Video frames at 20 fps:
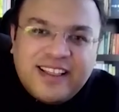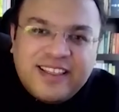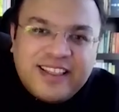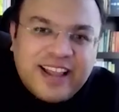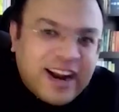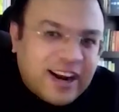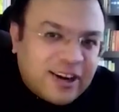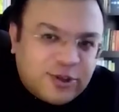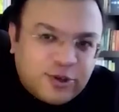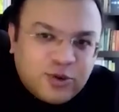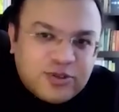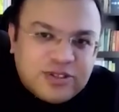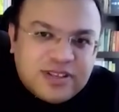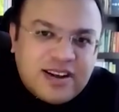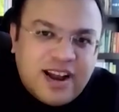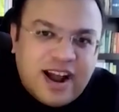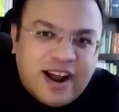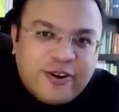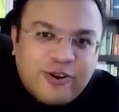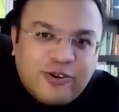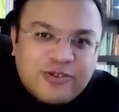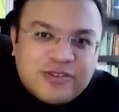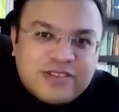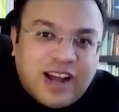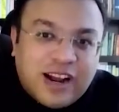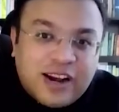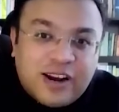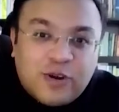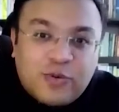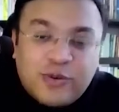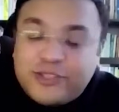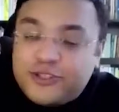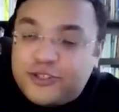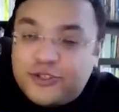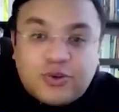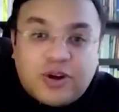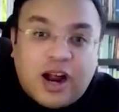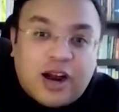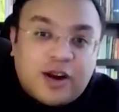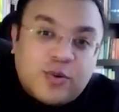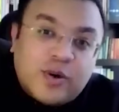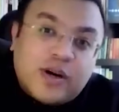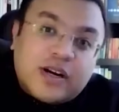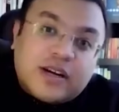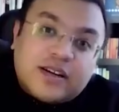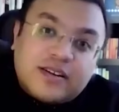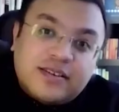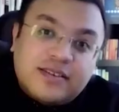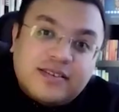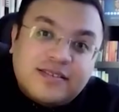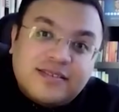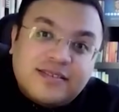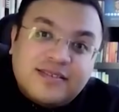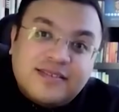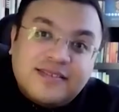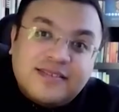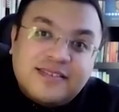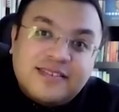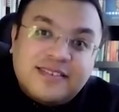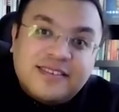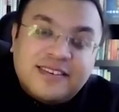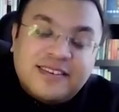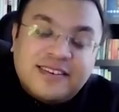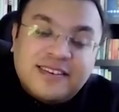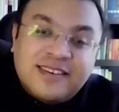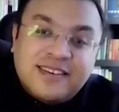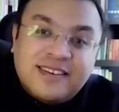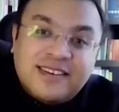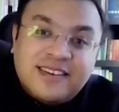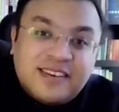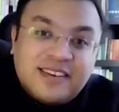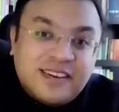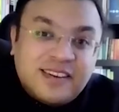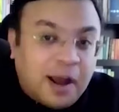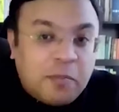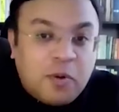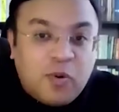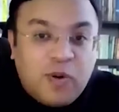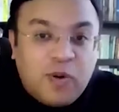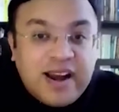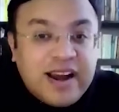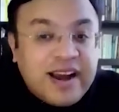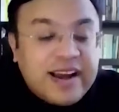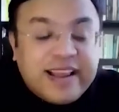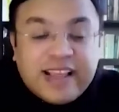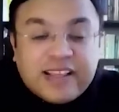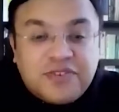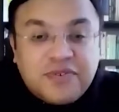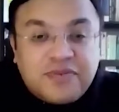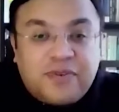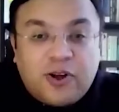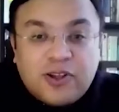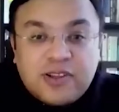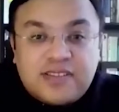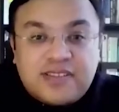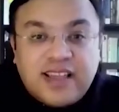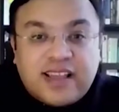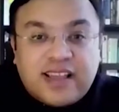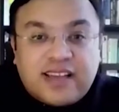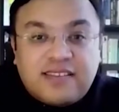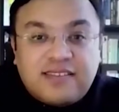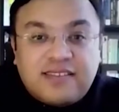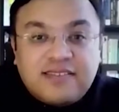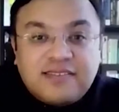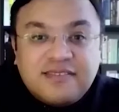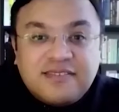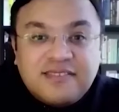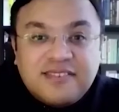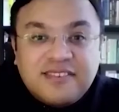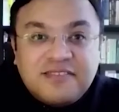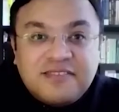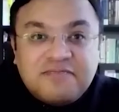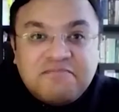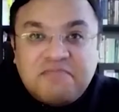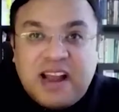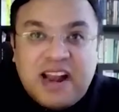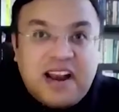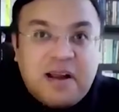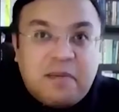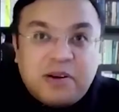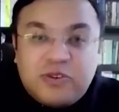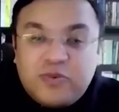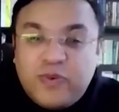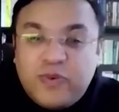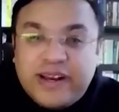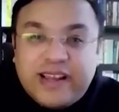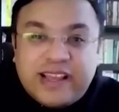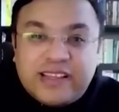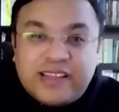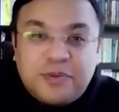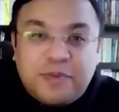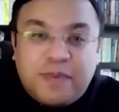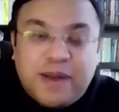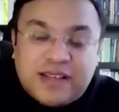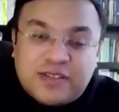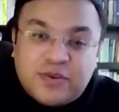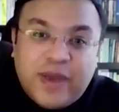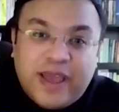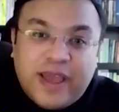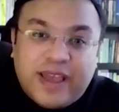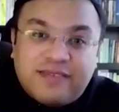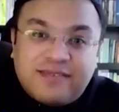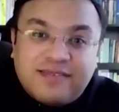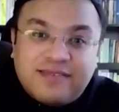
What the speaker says: There are two scenarios under which you can't work. Number one, in case you fall sick. And number two, in case you pass away.